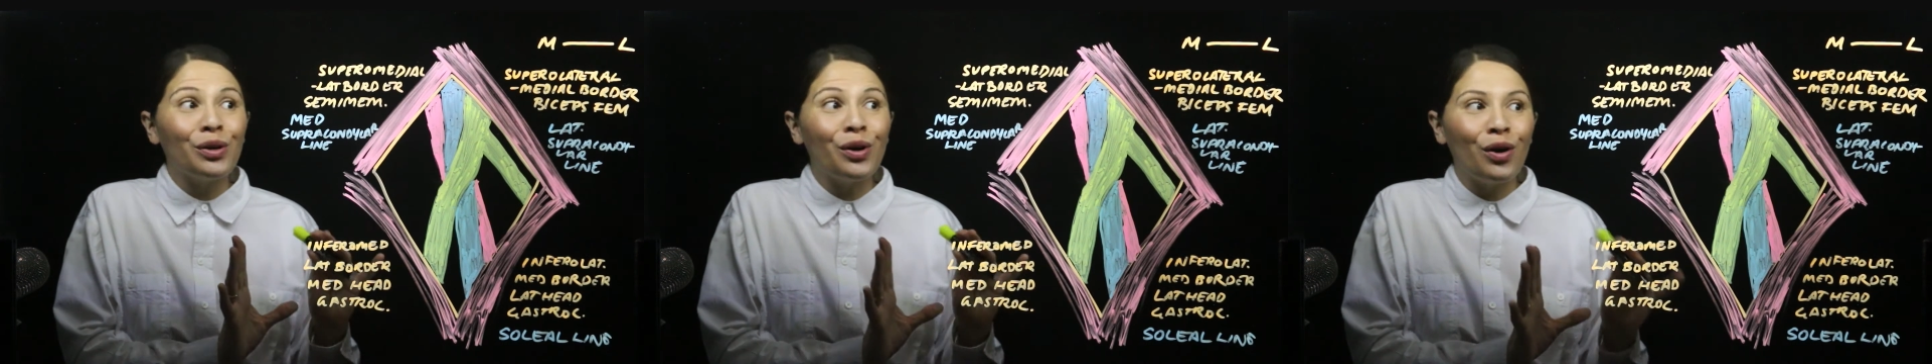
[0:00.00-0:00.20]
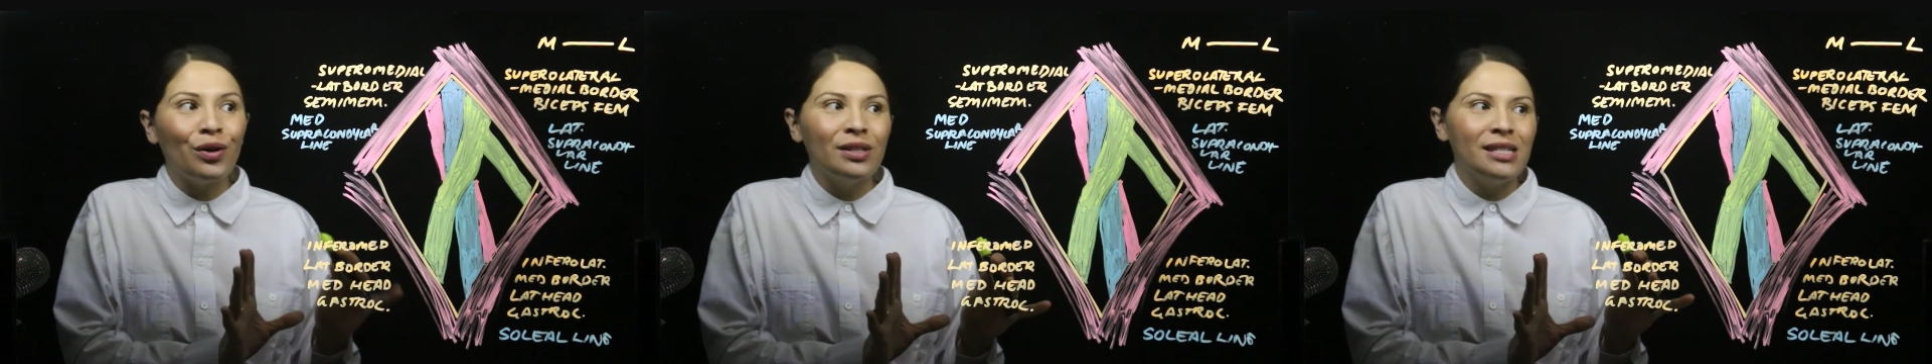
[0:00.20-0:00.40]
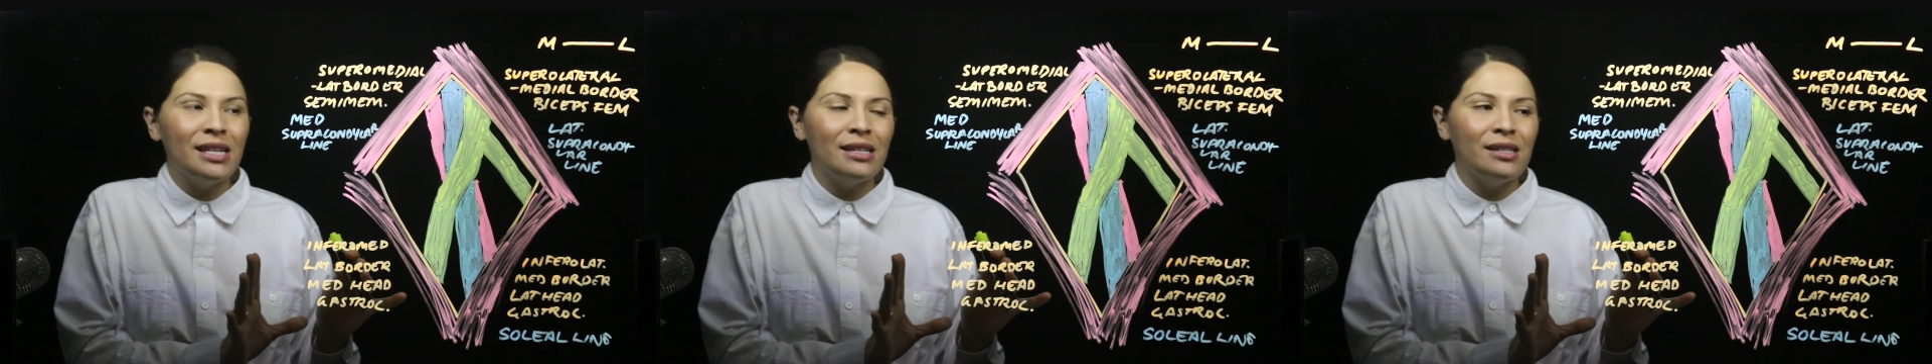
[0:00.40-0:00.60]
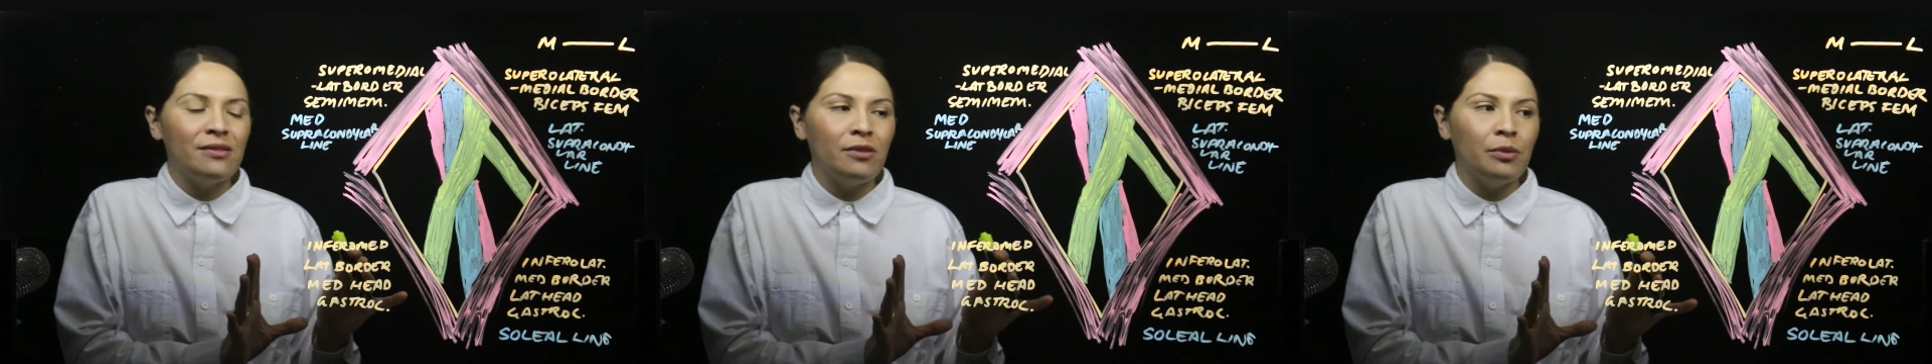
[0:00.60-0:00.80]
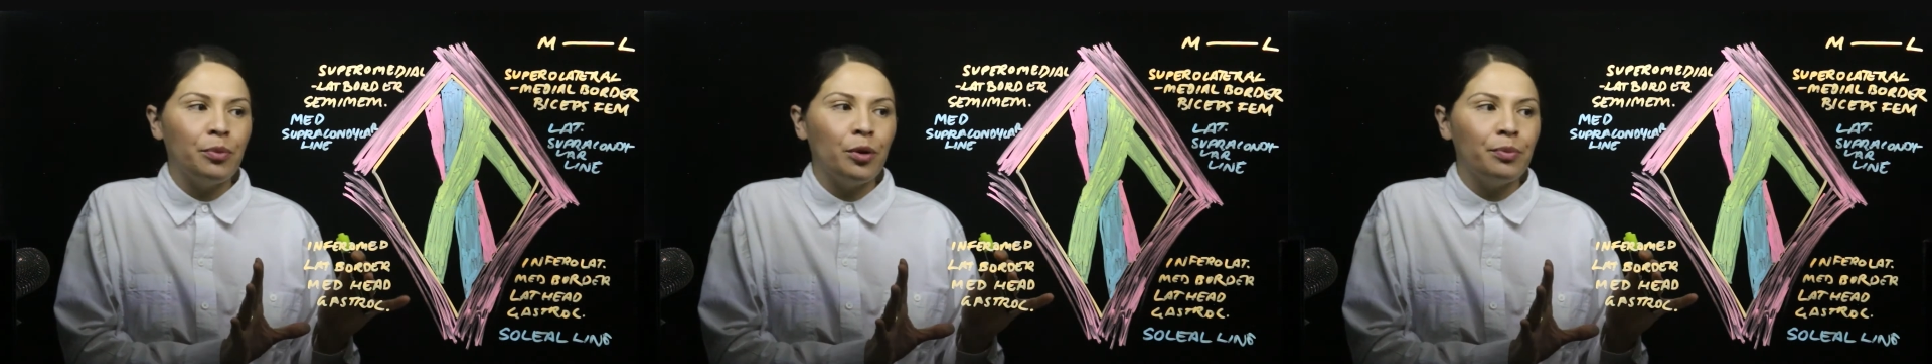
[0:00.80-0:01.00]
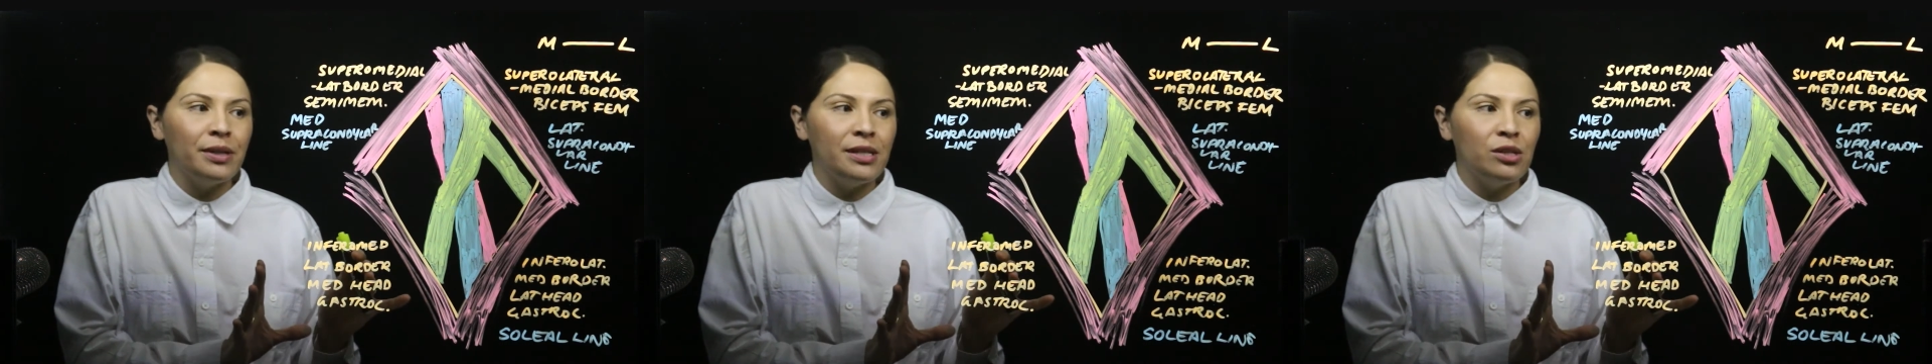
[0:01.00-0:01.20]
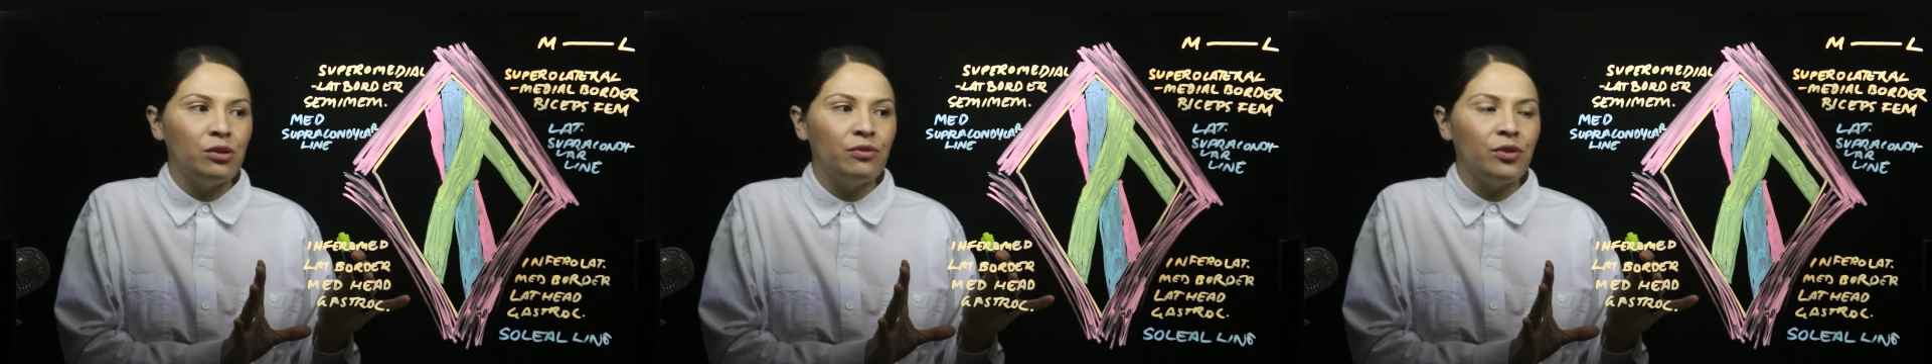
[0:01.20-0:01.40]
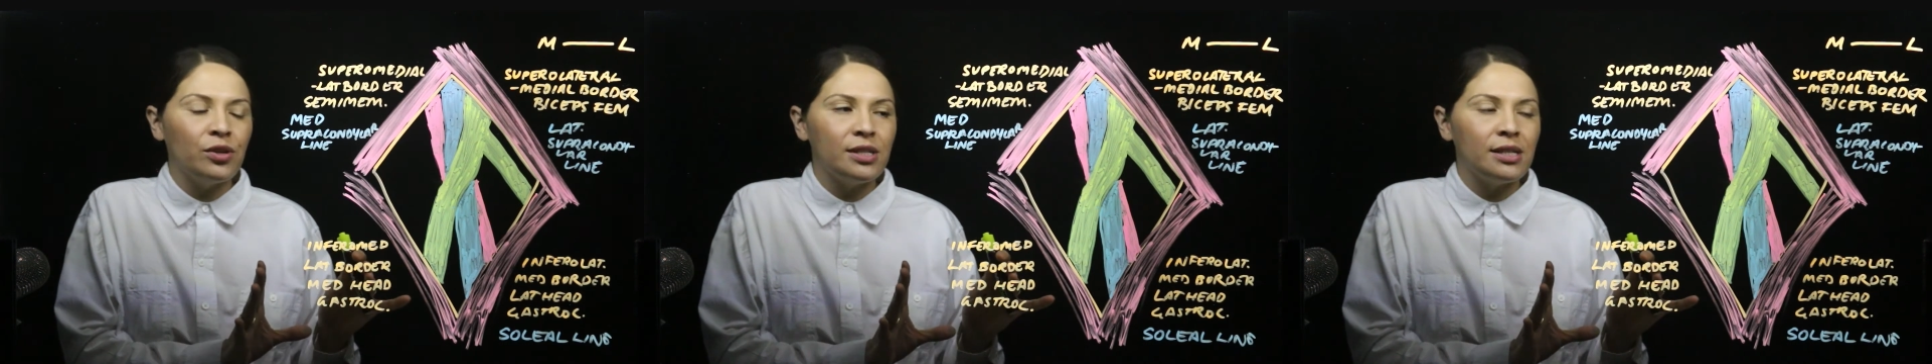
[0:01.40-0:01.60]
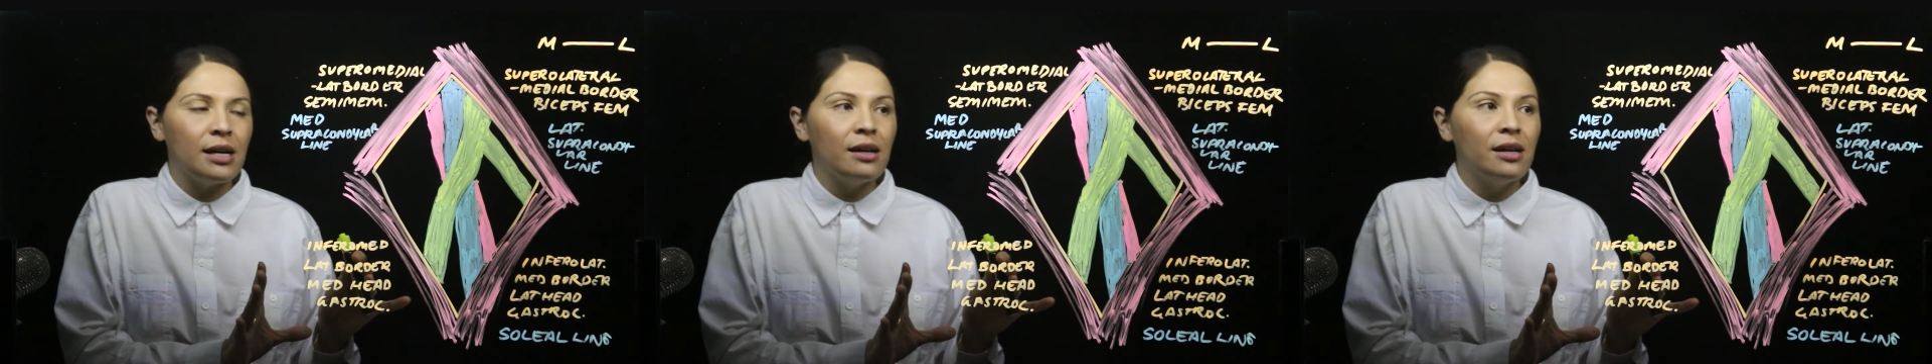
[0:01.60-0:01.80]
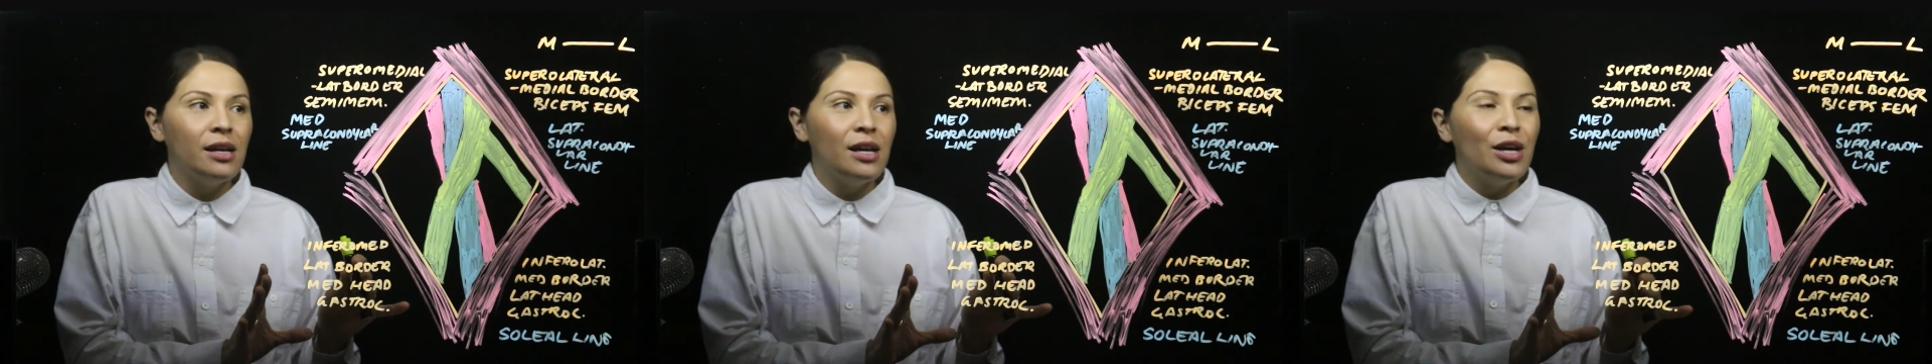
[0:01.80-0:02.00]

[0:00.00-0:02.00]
contents of the popliteal fossa.